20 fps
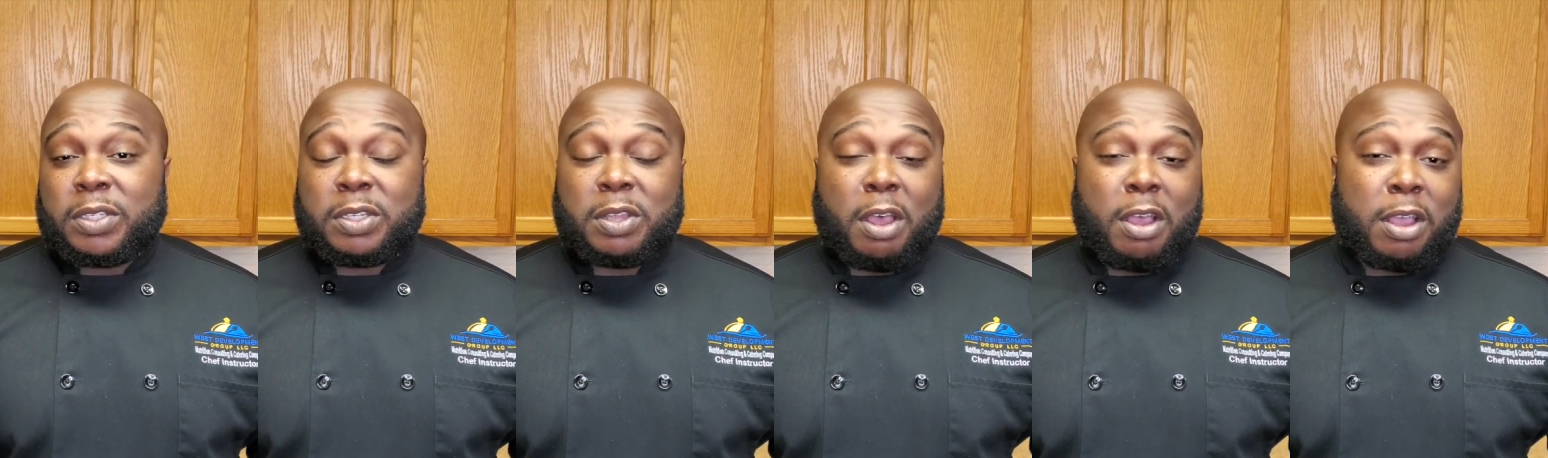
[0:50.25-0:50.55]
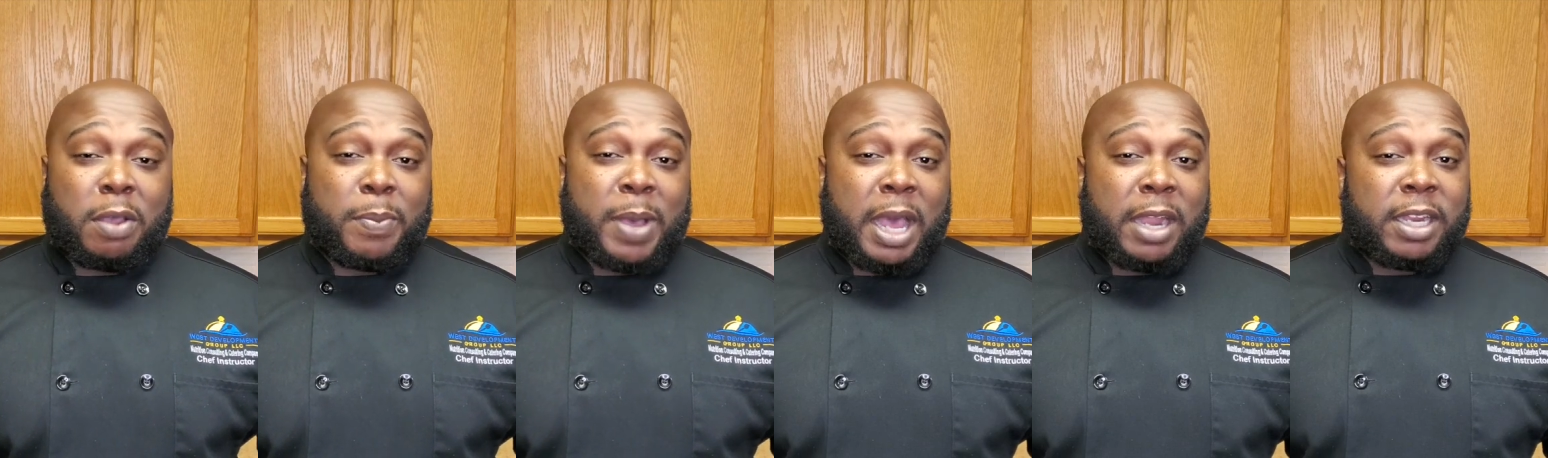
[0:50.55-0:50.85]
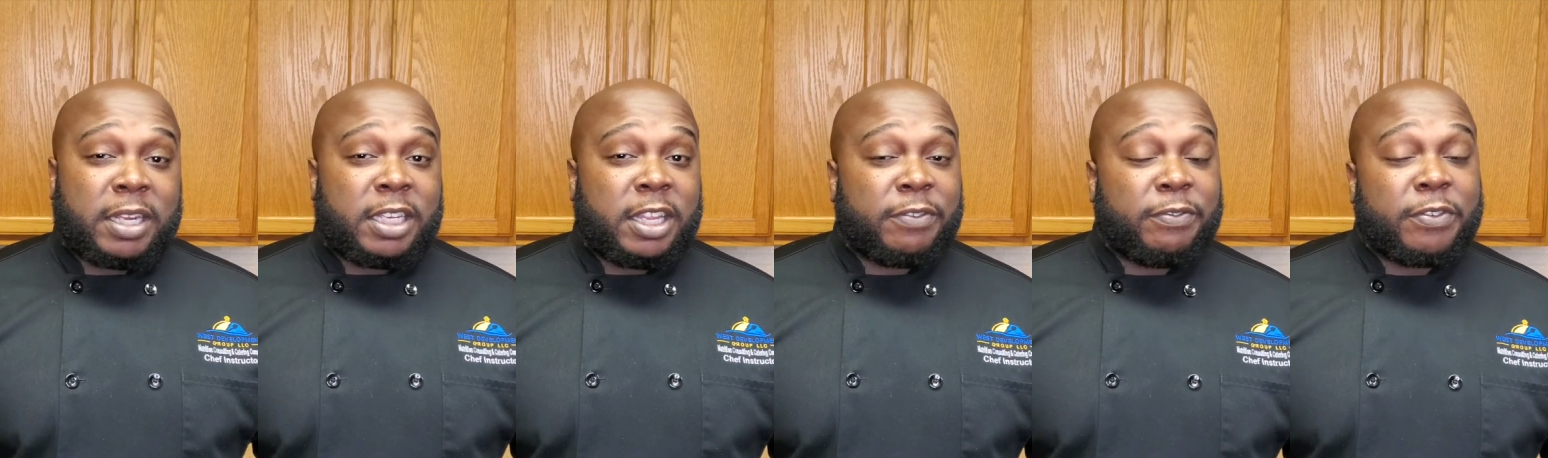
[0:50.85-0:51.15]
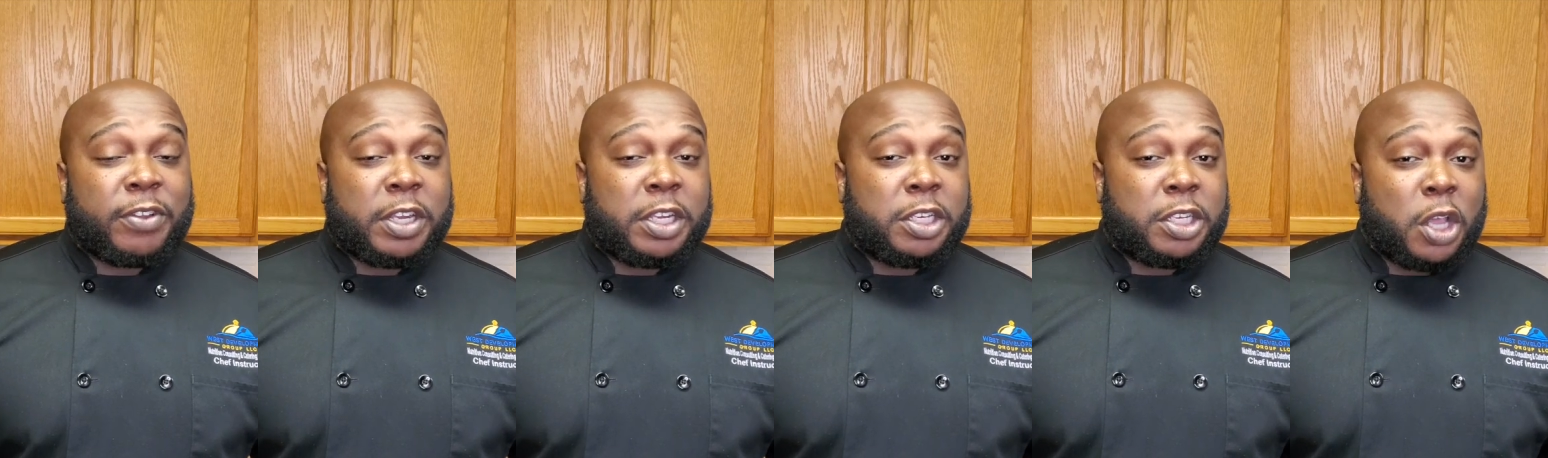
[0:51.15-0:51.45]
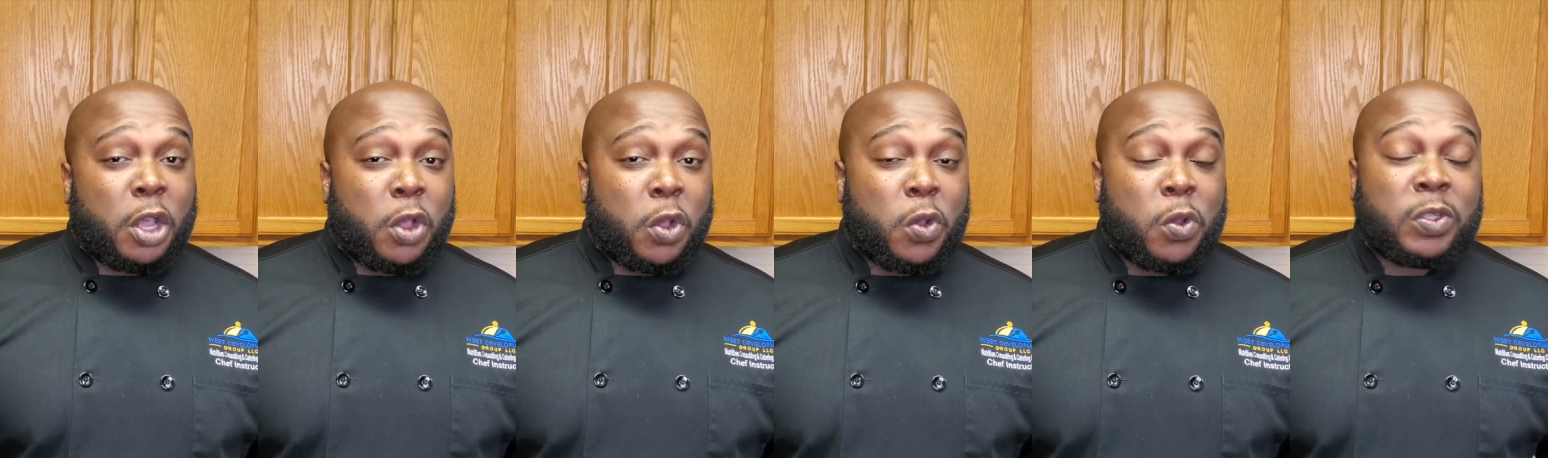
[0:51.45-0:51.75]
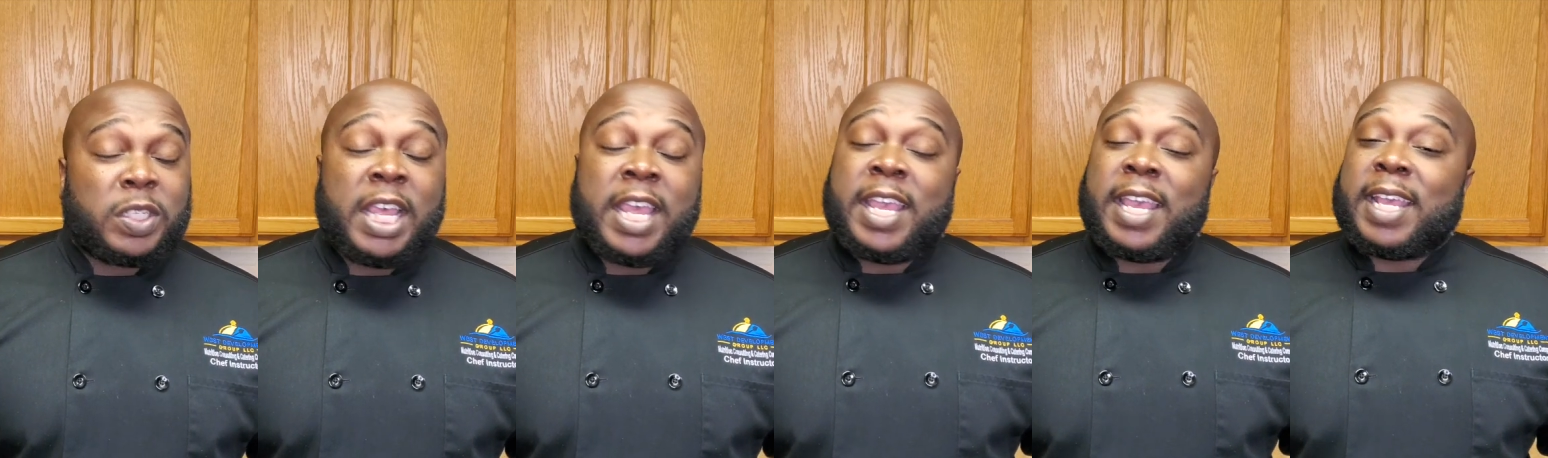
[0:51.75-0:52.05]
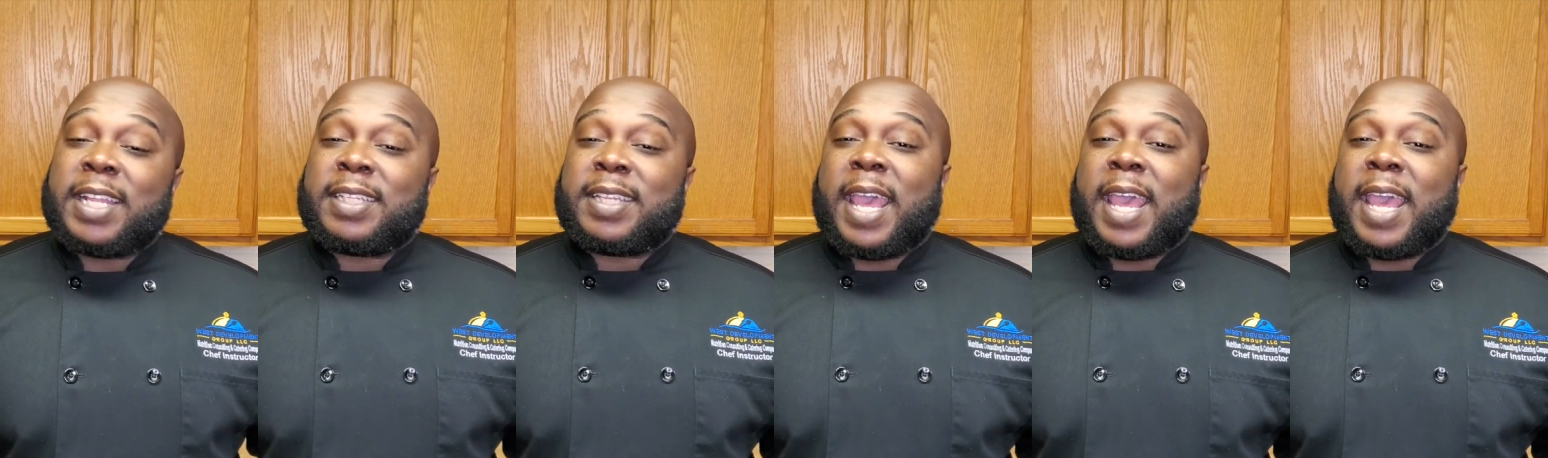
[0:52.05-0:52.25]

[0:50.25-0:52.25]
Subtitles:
talk about the different doughs and